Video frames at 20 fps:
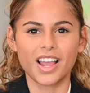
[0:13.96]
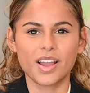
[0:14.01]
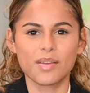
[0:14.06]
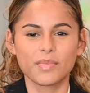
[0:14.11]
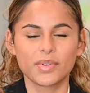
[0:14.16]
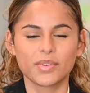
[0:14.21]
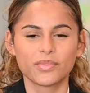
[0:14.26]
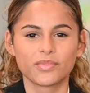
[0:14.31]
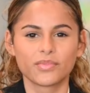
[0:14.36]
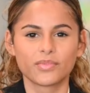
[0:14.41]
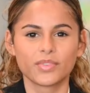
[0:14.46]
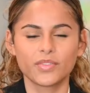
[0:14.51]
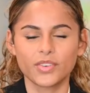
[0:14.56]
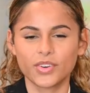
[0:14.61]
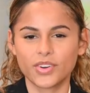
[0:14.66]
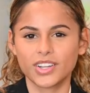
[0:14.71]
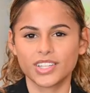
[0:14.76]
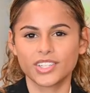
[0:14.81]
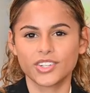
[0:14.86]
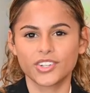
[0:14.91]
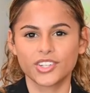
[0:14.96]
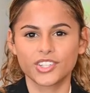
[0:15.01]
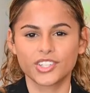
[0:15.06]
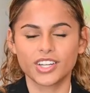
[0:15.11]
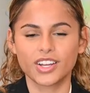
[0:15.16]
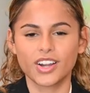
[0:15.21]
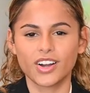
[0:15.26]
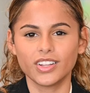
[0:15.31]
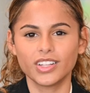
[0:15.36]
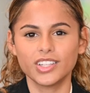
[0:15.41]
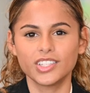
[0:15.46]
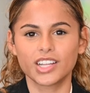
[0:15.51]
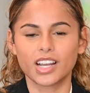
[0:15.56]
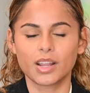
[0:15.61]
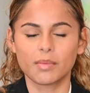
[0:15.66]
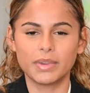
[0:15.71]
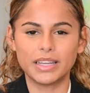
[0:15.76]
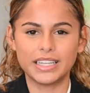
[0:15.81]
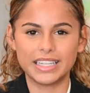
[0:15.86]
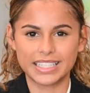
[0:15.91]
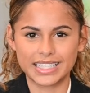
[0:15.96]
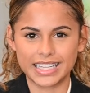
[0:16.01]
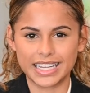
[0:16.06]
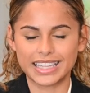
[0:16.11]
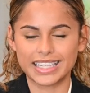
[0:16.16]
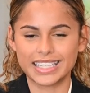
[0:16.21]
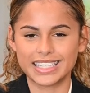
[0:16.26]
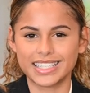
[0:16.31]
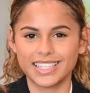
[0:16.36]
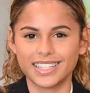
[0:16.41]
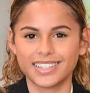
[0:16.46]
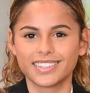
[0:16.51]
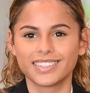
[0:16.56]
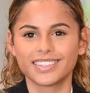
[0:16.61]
I'm at Rivercrest Christian College and I'm in year 10 this year.